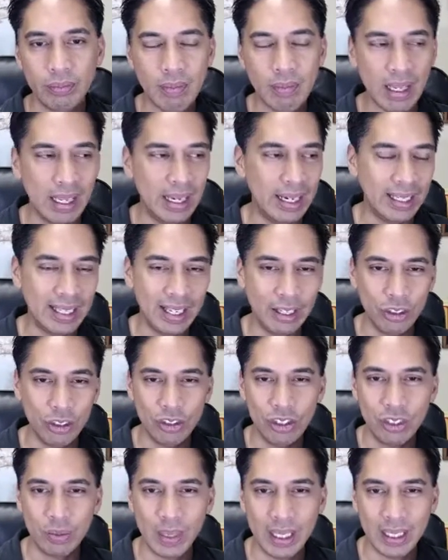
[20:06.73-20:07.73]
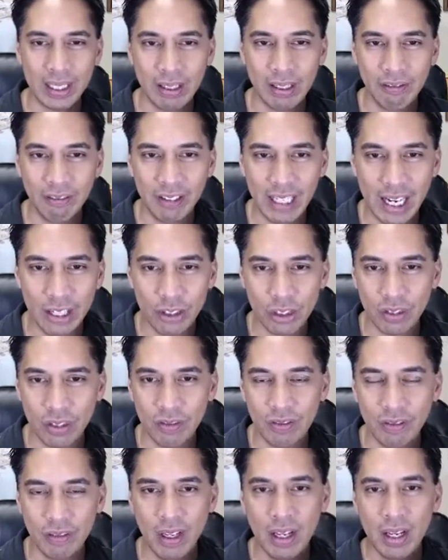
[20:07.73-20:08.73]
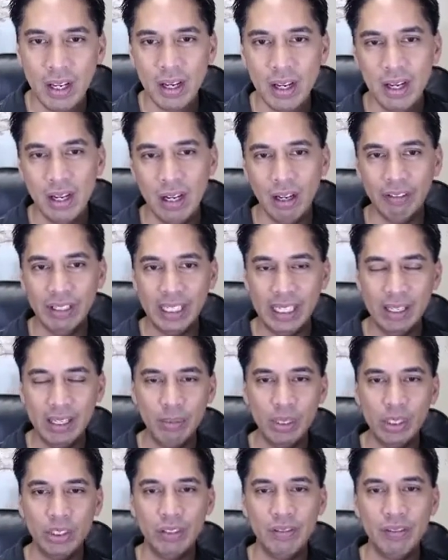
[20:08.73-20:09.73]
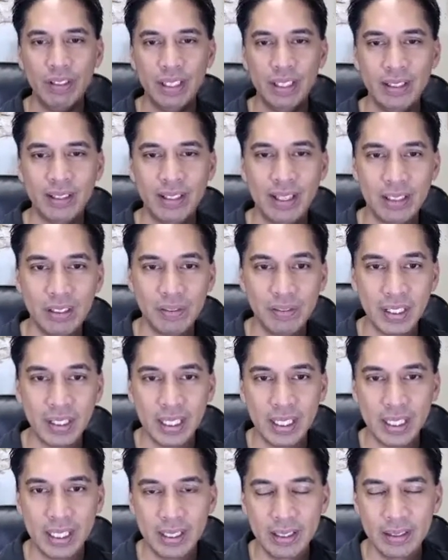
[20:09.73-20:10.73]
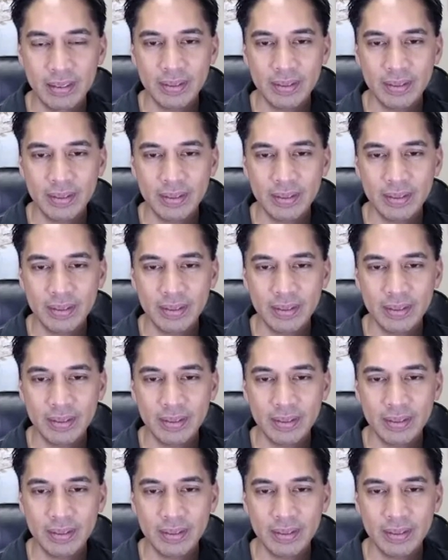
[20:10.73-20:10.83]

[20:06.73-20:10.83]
And again, you just might get a flash of an image of it, and that's fine.